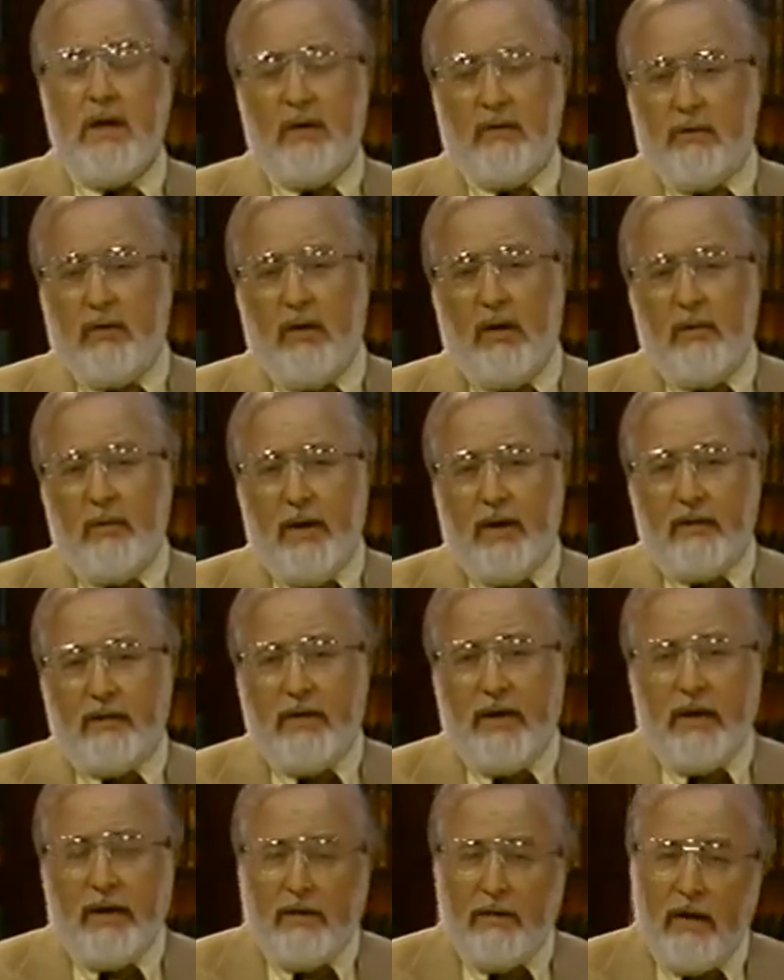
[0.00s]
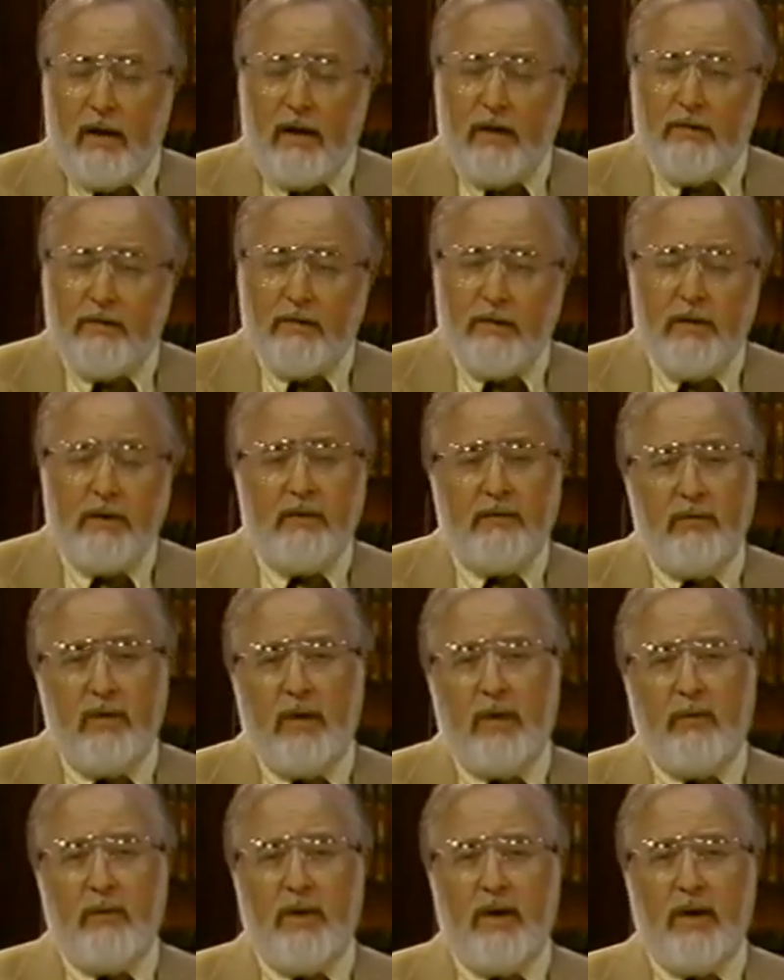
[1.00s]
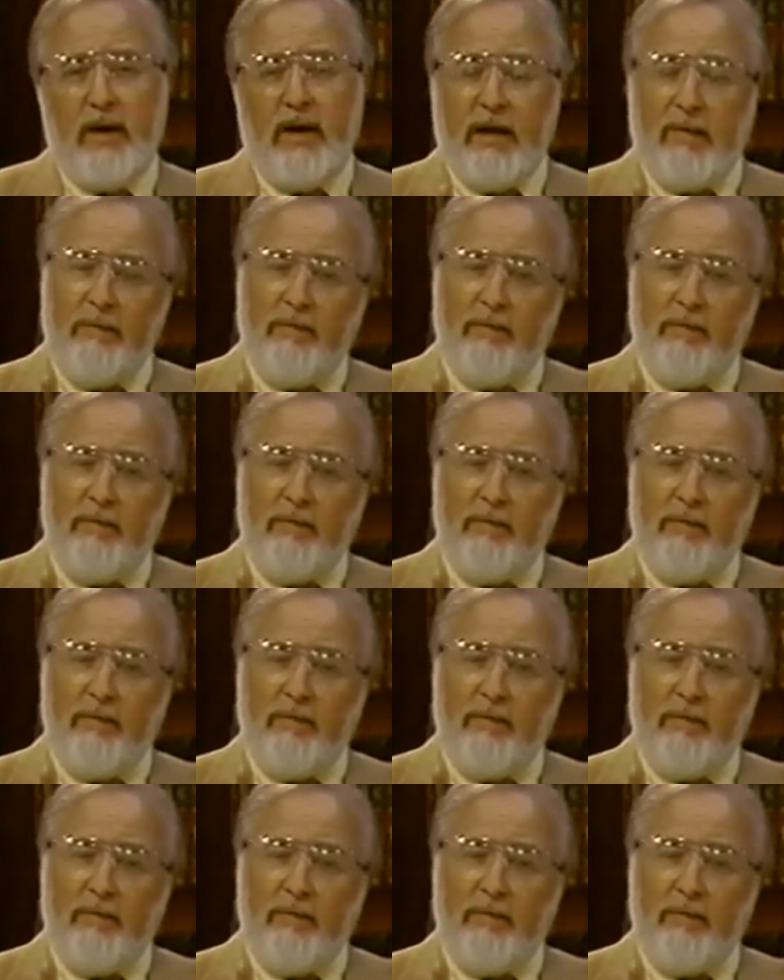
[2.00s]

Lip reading: It's all about technology. It's all about